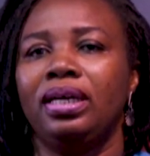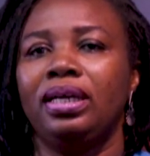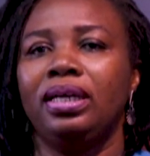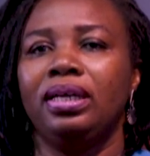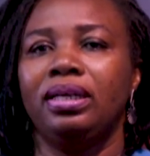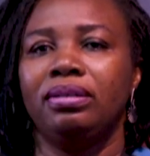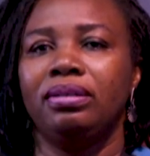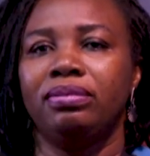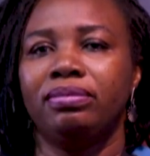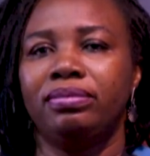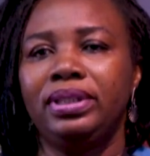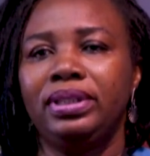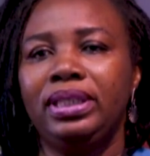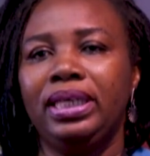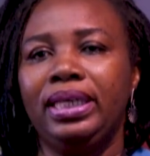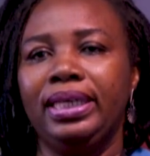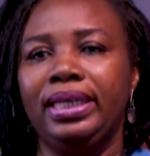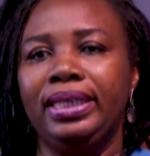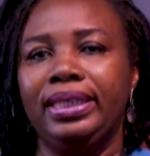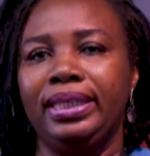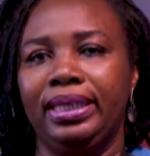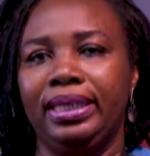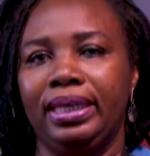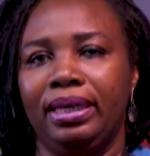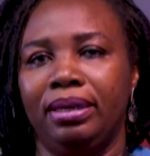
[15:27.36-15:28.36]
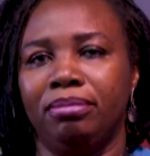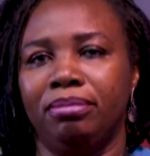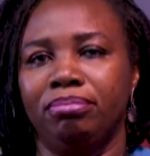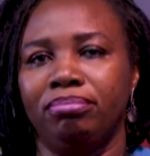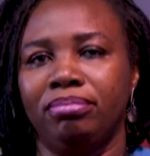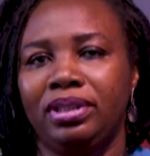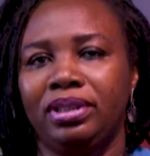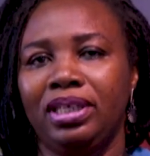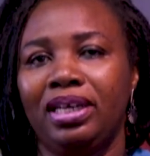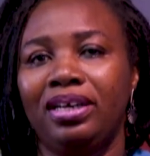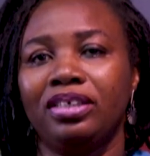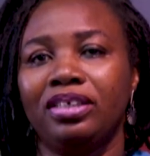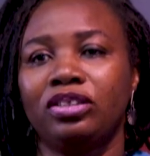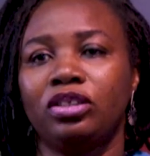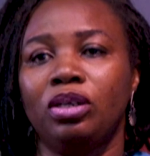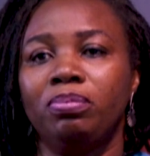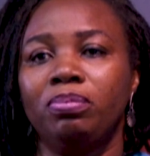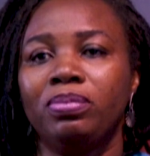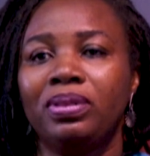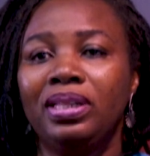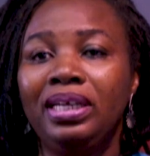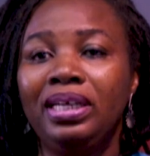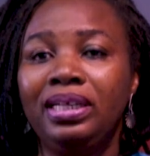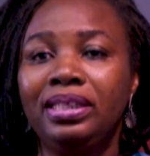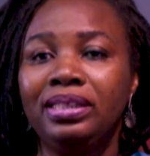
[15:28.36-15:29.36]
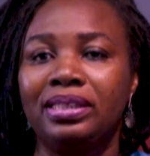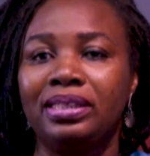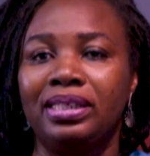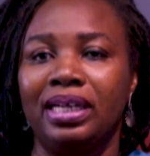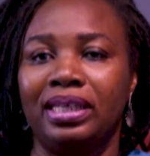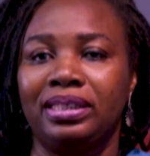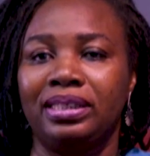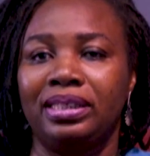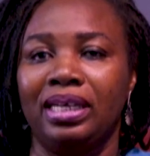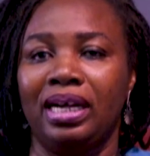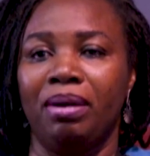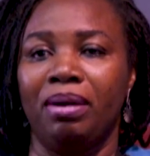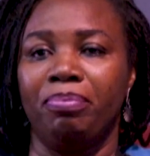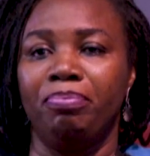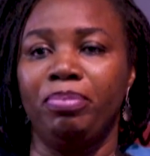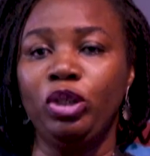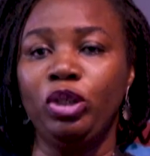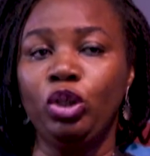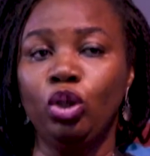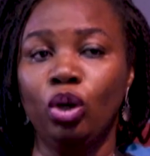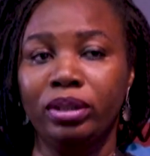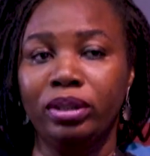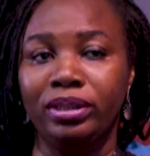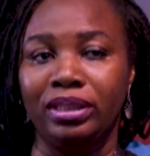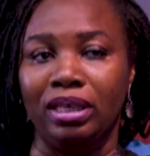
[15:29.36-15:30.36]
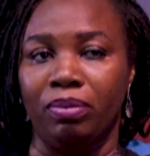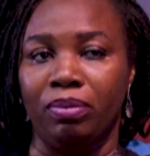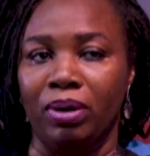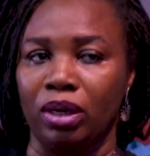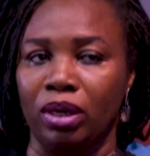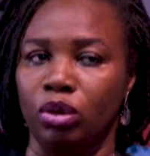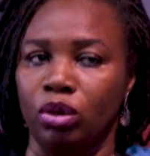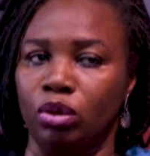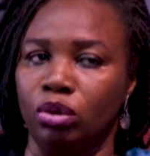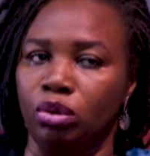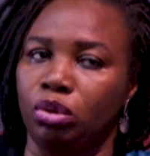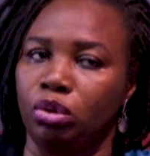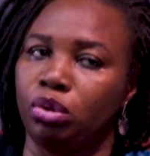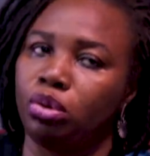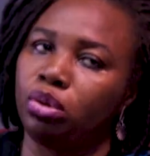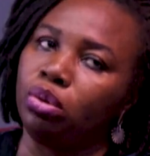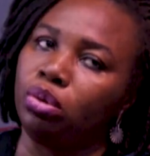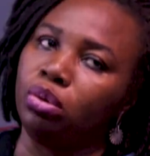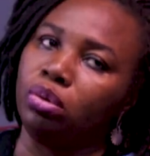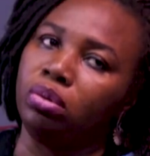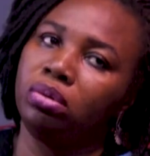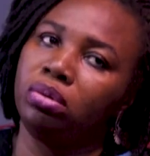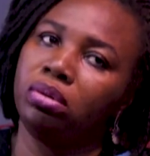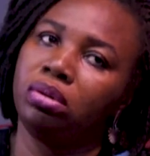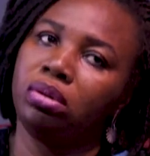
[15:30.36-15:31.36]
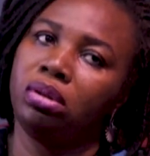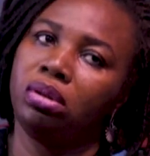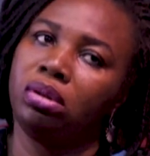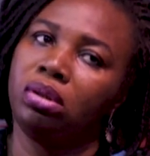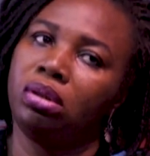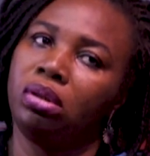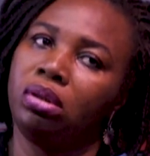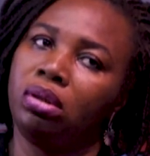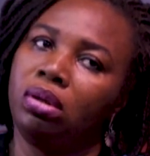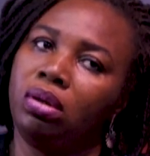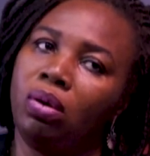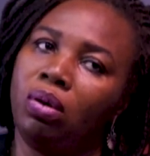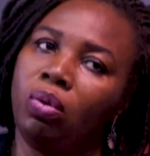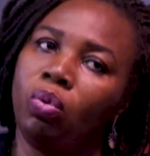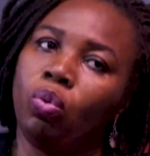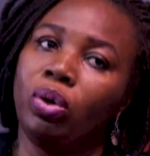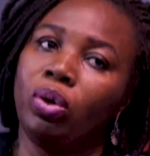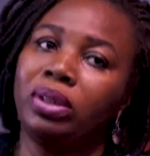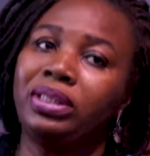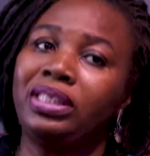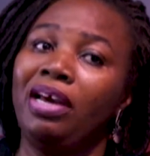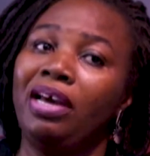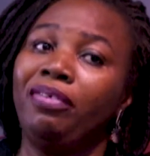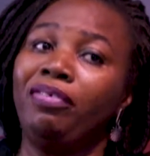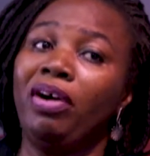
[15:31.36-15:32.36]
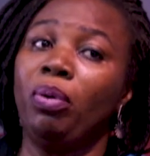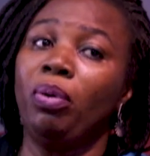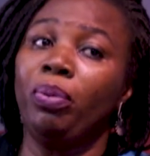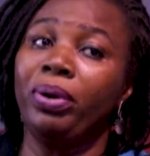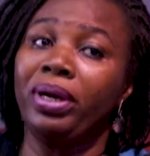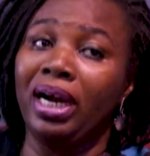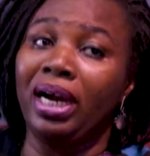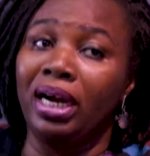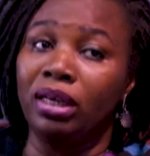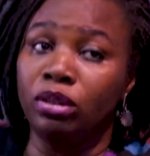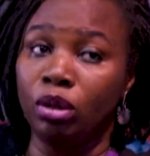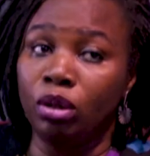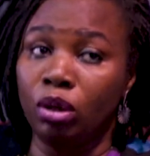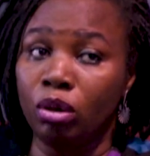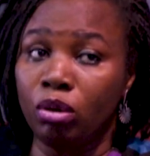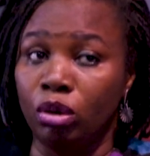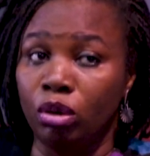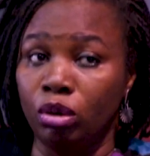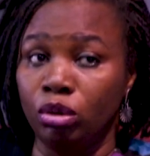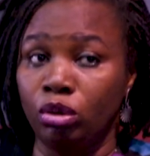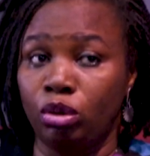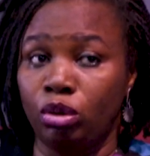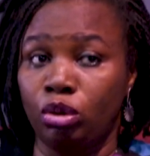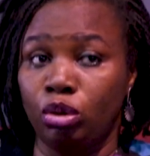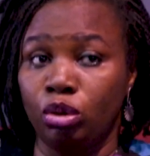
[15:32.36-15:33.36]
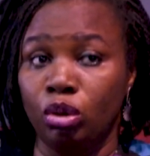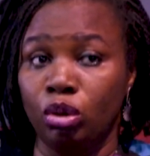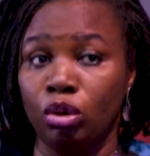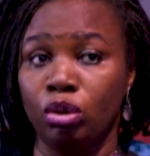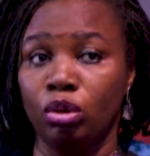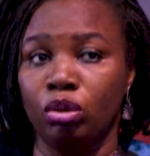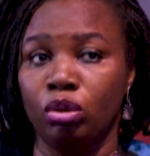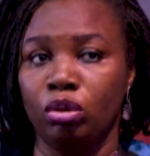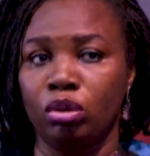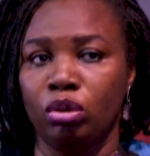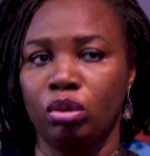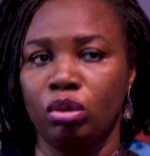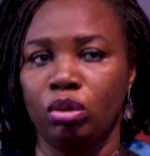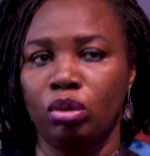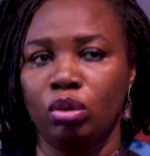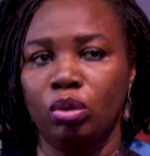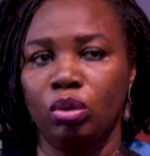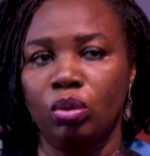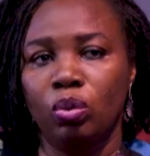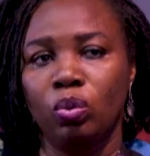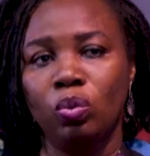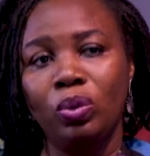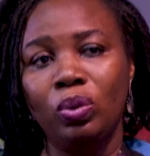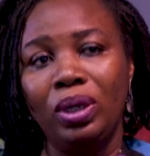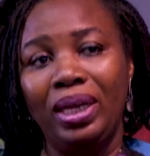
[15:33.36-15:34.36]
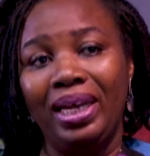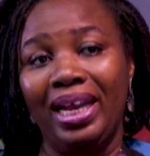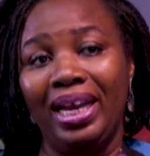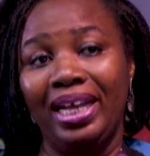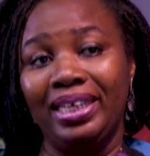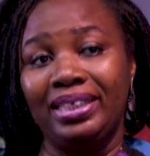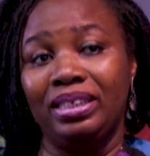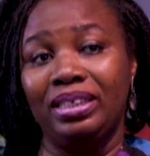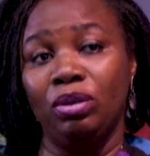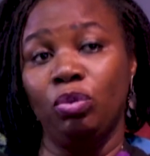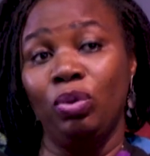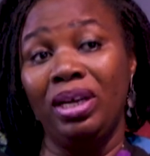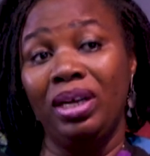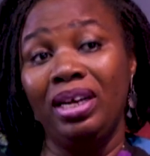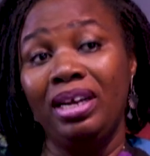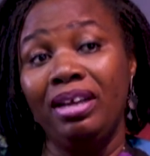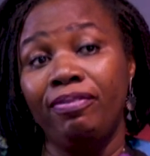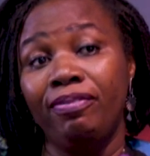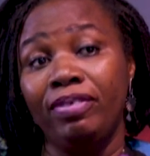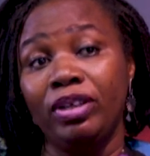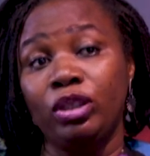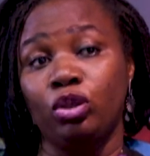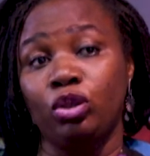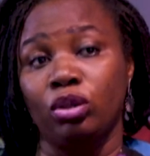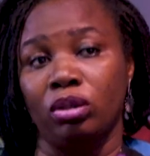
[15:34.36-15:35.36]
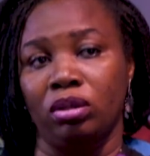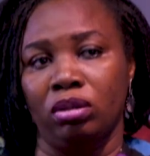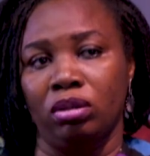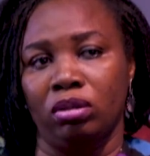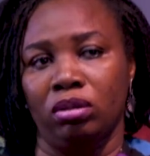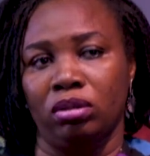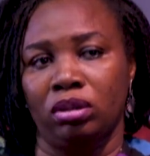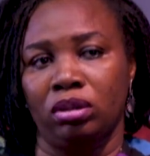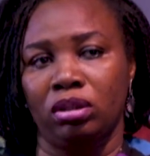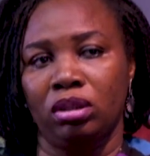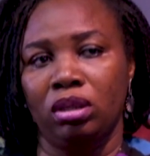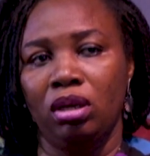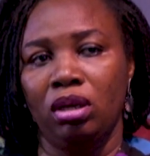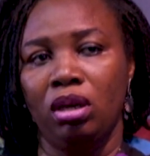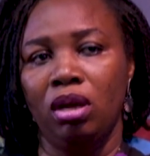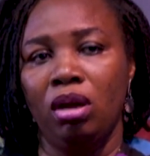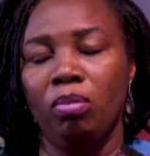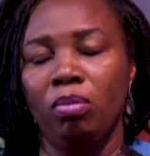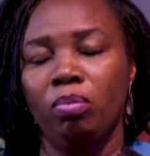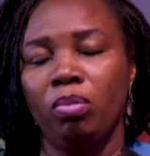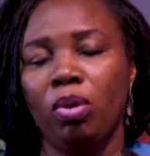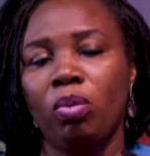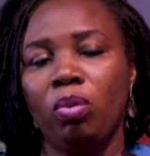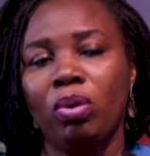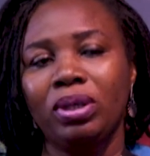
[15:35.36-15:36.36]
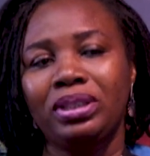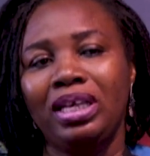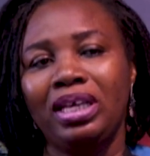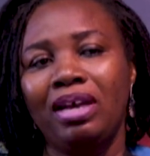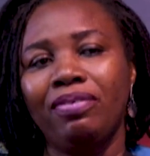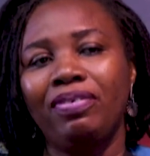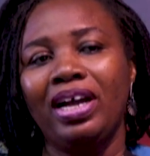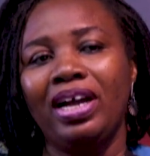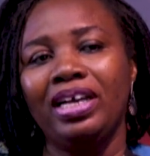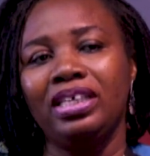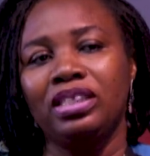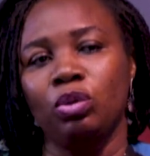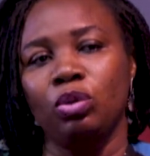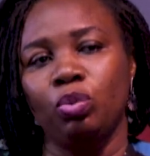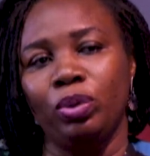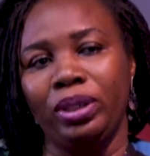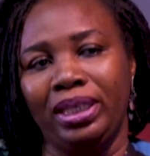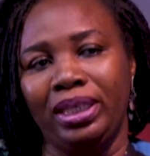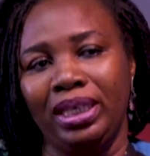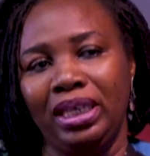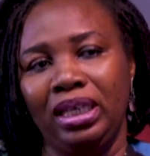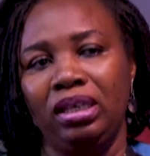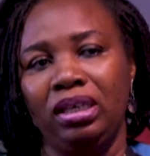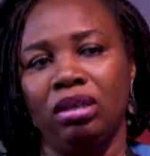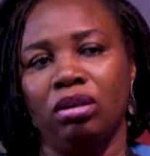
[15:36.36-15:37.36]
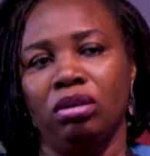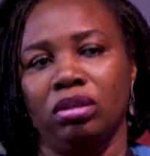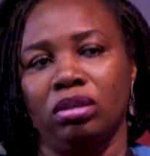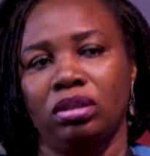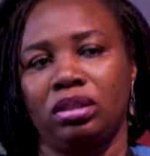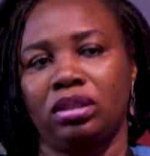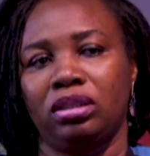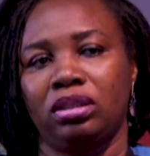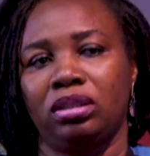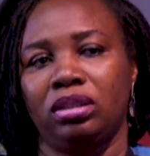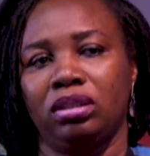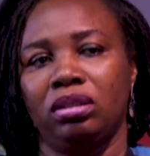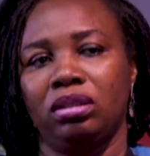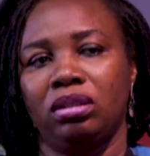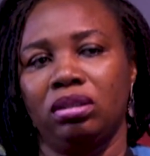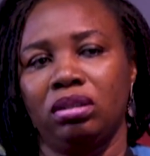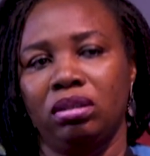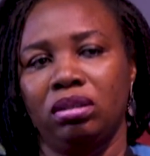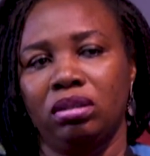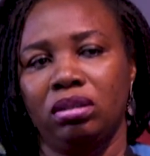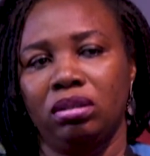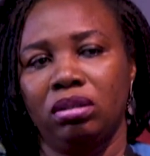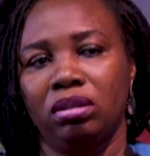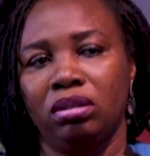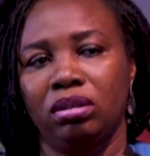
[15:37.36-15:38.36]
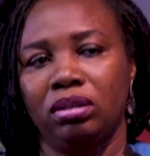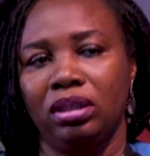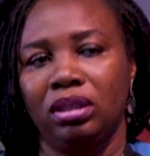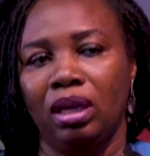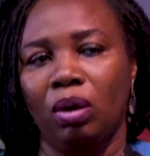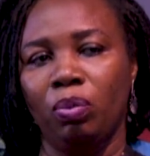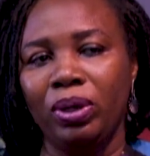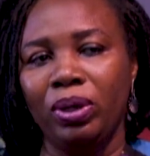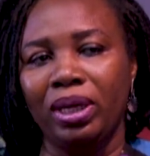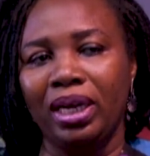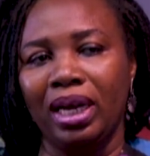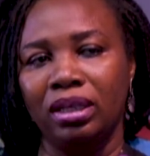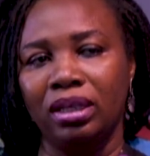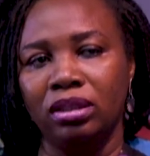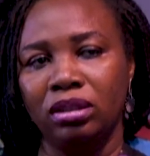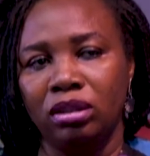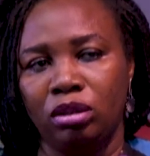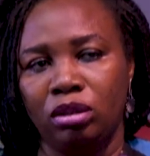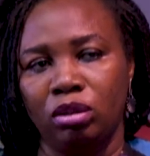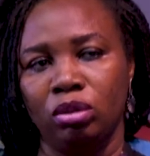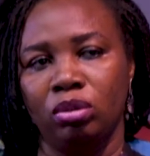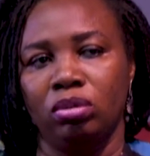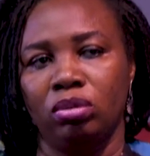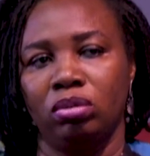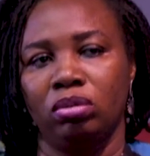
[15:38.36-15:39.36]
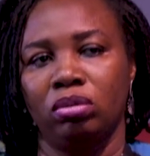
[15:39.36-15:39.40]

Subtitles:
Really, there are some things that are beyond our control. Whatever we cannot control, we leave it to God. But whatever is within us that we can do,